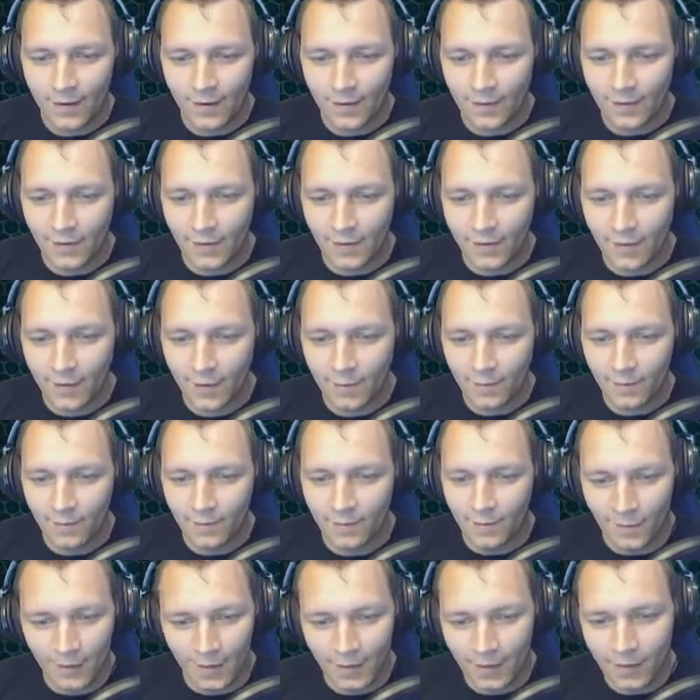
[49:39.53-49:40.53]
It's not
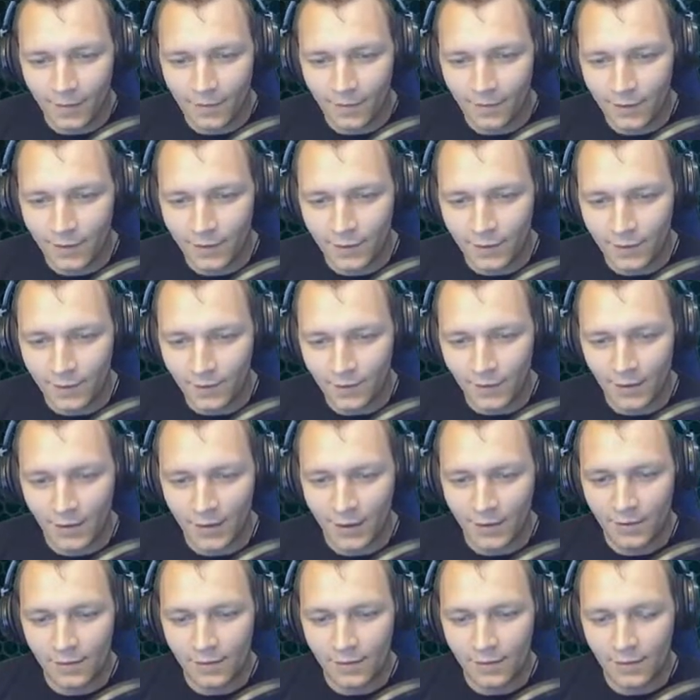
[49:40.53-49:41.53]
the
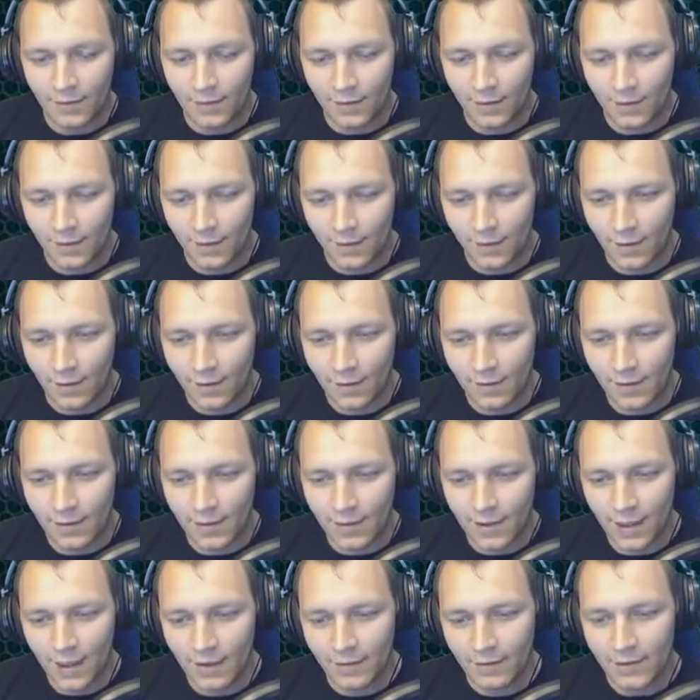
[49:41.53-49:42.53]
individual, it's you know,
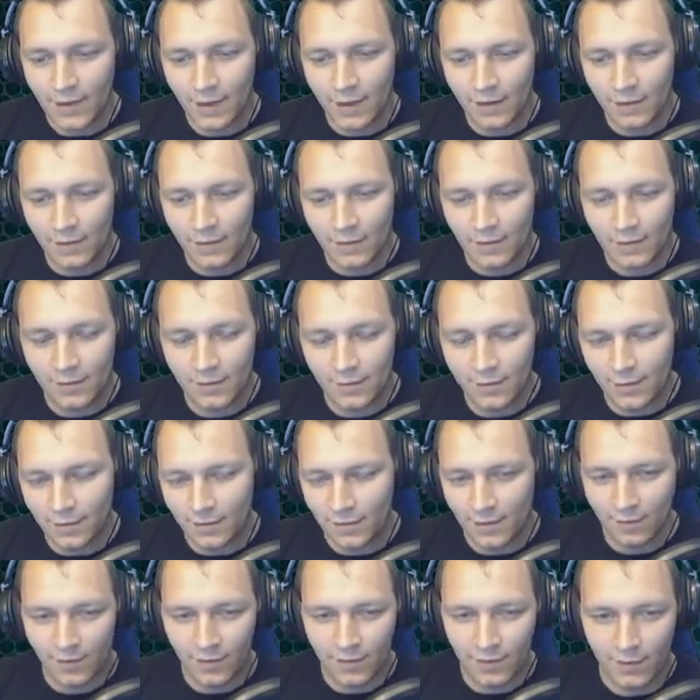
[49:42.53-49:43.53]
his lifestyle
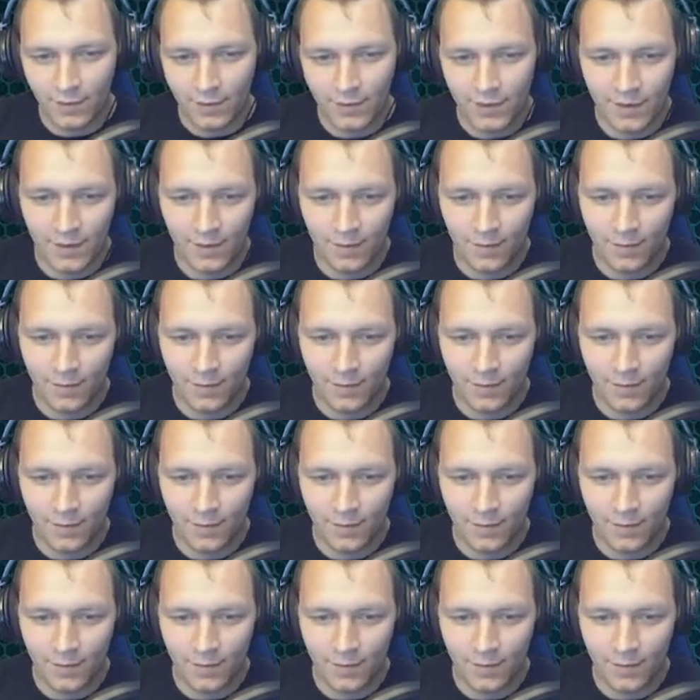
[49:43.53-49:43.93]
that's influenced